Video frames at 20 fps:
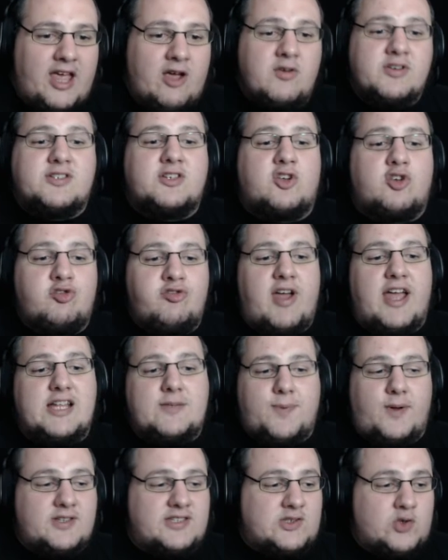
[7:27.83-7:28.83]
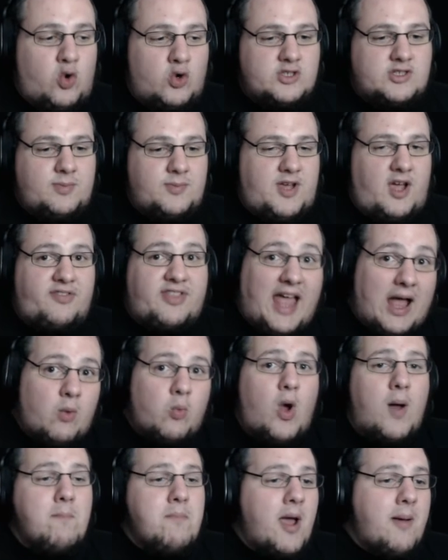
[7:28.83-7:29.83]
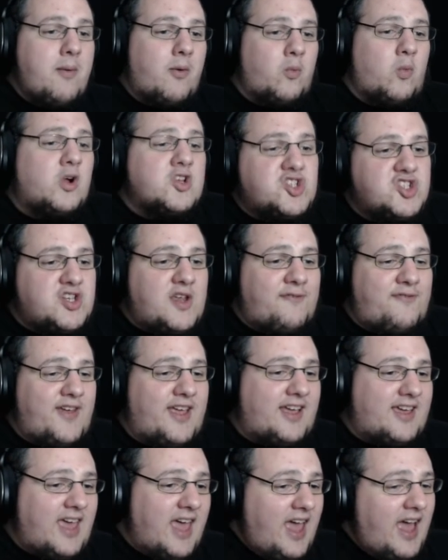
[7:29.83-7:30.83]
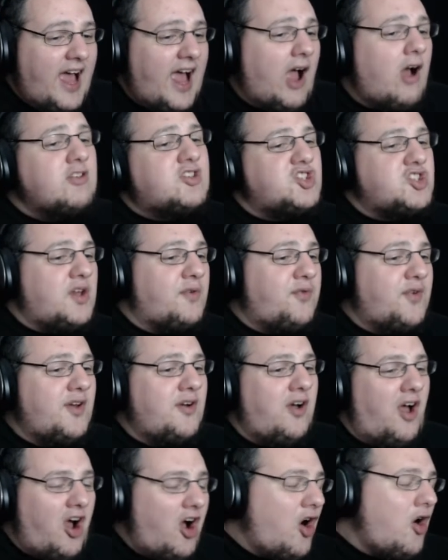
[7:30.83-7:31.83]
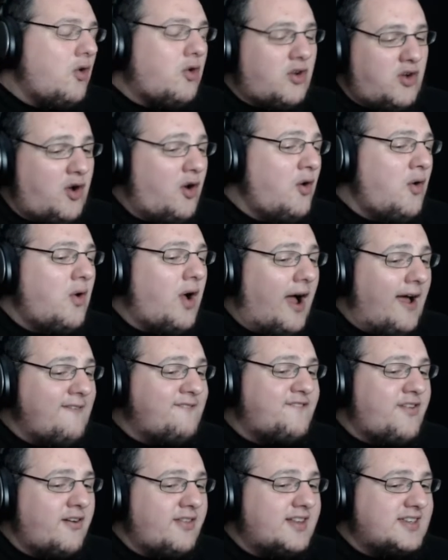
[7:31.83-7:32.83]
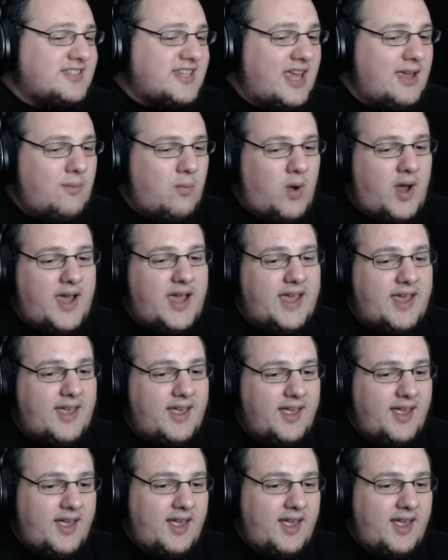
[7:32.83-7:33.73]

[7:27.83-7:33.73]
It was great to be able to talk to him and go, that one moment, what did you think? How did you feel? Oh, cool, I felt the same way.